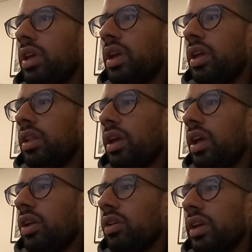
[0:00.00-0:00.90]
And
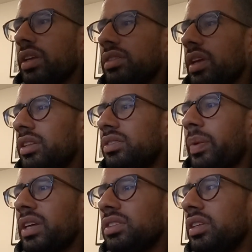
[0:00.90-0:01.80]
I know, like I said,
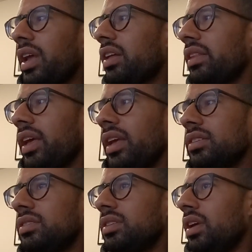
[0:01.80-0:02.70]
especially
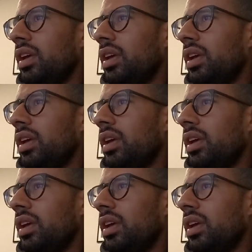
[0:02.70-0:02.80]
nowadays,